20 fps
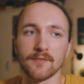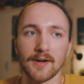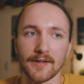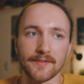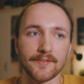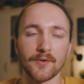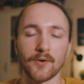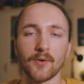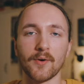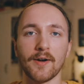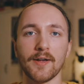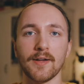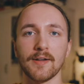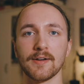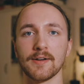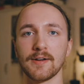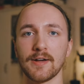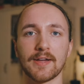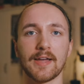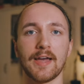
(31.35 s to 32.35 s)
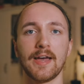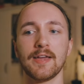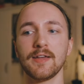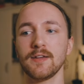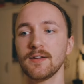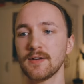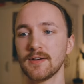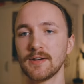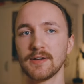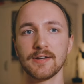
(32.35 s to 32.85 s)
I saw it,
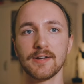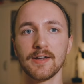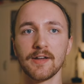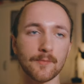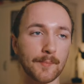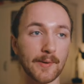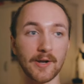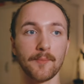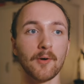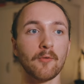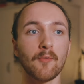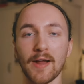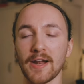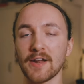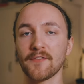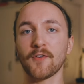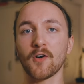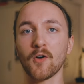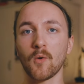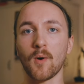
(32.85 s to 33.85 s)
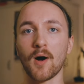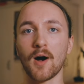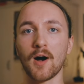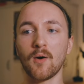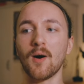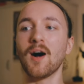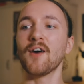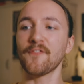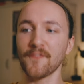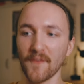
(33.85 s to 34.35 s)
okay? It's been on my radar for a
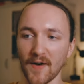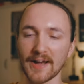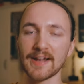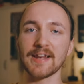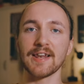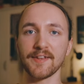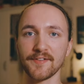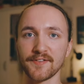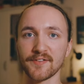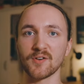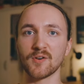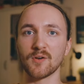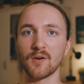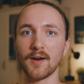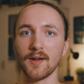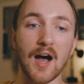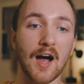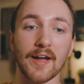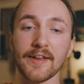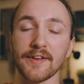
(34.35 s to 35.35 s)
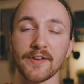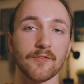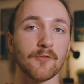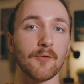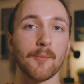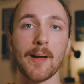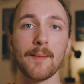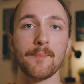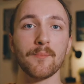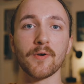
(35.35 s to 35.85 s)
while. I finally saw it. I don't
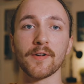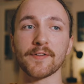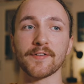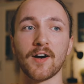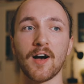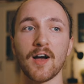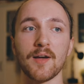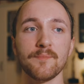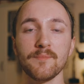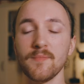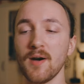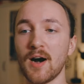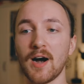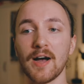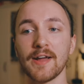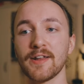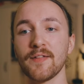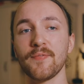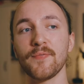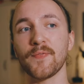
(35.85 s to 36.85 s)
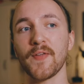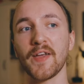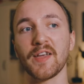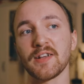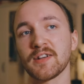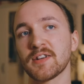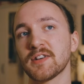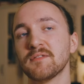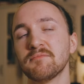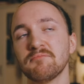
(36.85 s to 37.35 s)
remember a time I didn't
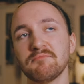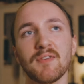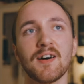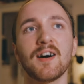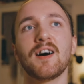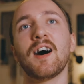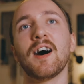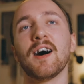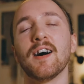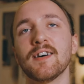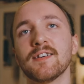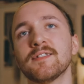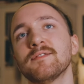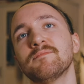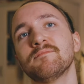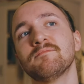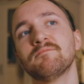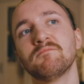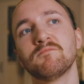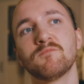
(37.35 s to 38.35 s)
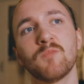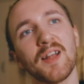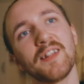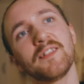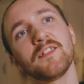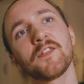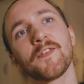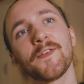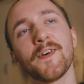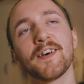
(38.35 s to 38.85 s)
think,
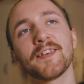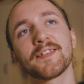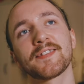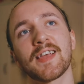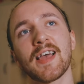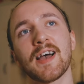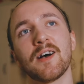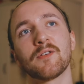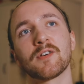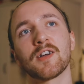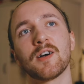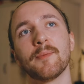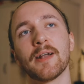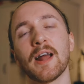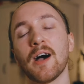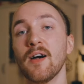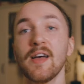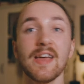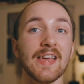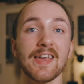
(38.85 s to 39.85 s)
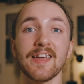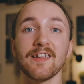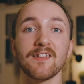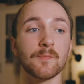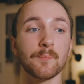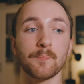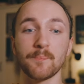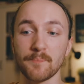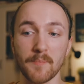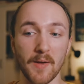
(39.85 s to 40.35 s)
when's First Cow coming out?
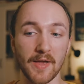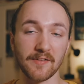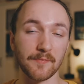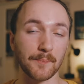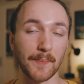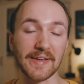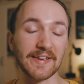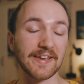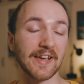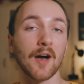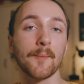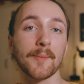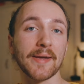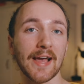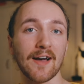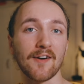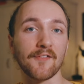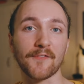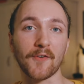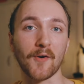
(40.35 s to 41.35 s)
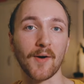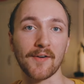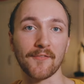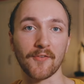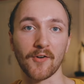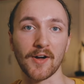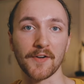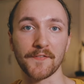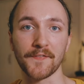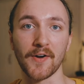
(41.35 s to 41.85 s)
It's been coming out
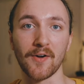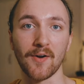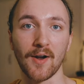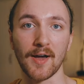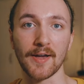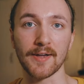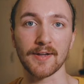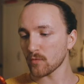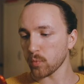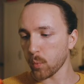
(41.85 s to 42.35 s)
forever, I feel like.